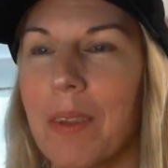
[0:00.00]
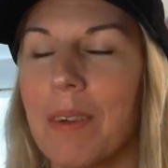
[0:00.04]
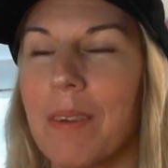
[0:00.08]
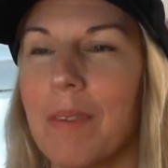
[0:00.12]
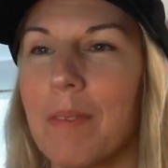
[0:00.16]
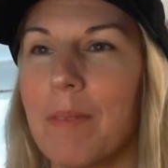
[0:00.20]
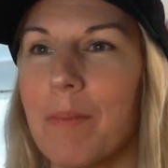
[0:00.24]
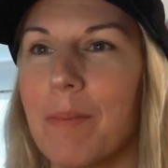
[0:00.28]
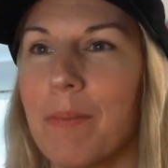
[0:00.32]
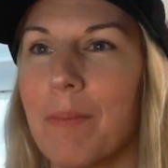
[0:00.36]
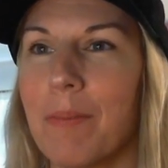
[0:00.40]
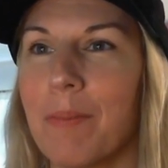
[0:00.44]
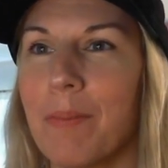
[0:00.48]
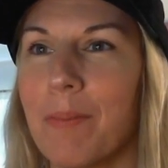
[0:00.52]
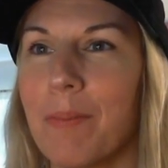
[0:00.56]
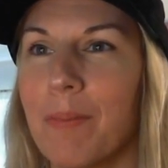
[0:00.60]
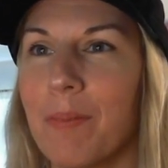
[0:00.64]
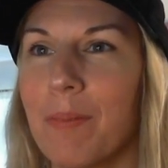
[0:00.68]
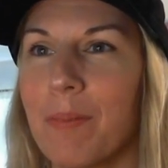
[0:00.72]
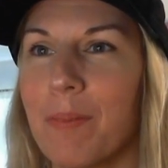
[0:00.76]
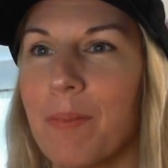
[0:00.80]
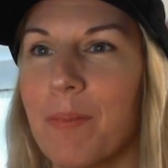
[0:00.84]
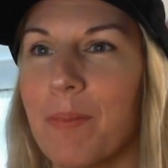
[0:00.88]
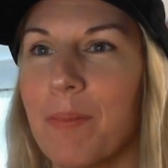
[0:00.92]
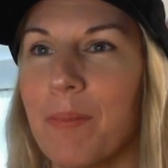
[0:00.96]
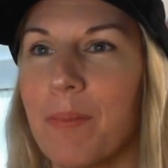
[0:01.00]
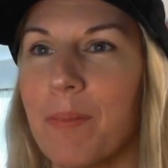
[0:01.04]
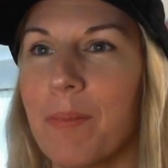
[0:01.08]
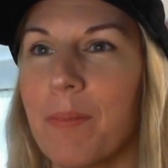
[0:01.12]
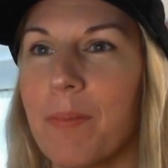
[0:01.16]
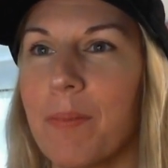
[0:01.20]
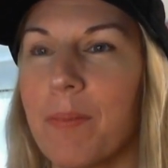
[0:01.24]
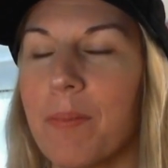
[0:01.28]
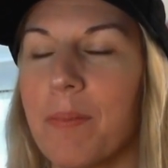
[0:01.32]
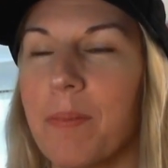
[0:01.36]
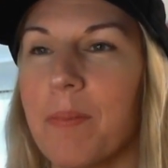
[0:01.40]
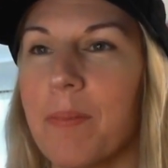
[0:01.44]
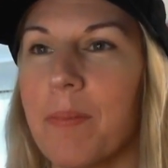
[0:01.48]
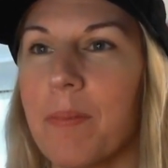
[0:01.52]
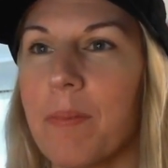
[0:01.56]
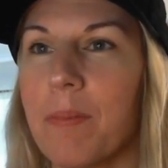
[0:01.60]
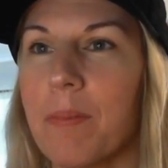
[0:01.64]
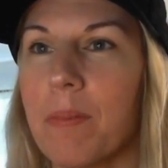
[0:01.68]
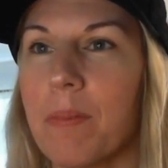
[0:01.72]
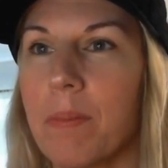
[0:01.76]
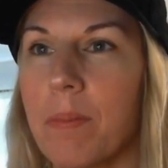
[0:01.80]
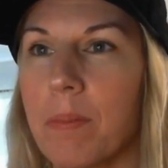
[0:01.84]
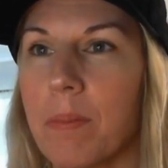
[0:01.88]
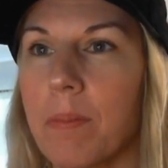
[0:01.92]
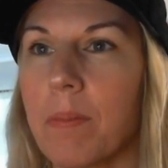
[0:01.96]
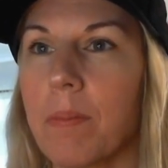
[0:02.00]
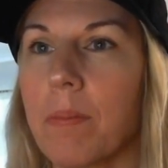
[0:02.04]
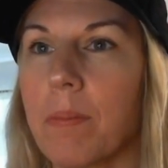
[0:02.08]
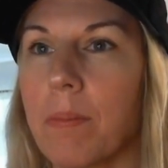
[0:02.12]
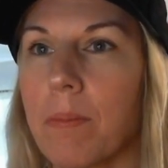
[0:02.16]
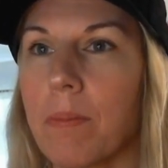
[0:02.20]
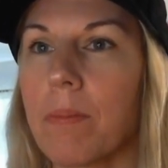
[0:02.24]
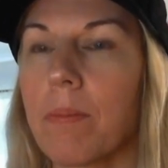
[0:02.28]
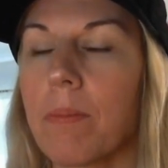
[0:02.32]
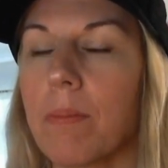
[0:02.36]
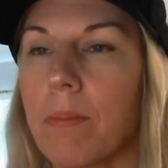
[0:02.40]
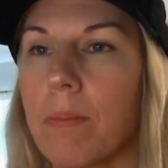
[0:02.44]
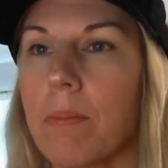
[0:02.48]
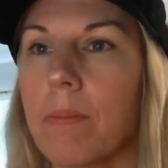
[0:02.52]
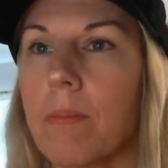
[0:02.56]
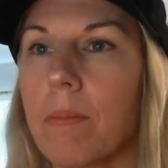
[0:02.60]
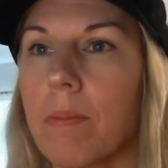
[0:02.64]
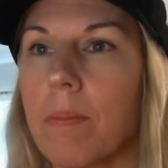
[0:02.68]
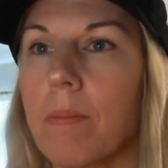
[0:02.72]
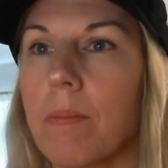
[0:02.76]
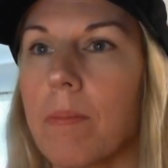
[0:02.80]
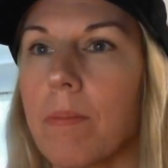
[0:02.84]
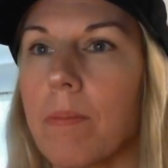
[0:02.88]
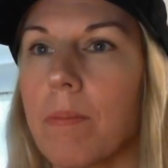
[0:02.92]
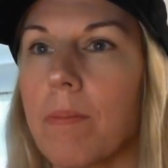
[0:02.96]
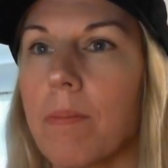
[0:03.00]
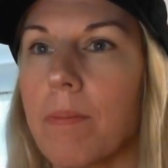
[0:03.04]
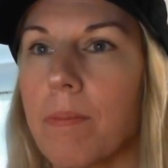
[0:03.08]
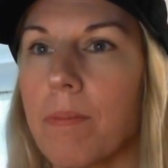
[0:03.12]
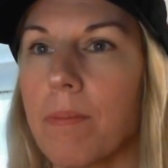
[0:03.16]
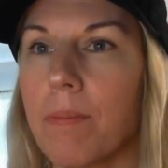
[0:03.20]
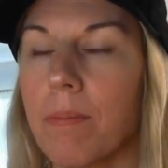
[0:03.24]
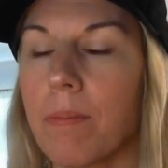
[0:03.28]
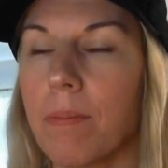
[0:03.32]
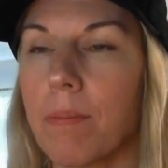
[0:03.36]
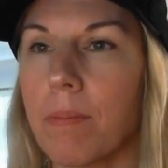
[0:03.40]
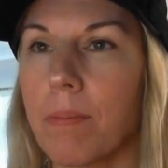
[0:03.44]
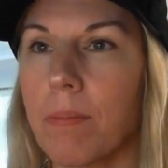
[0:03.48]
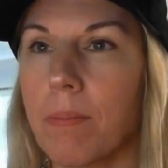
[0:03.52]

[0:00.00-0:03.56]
[no speech]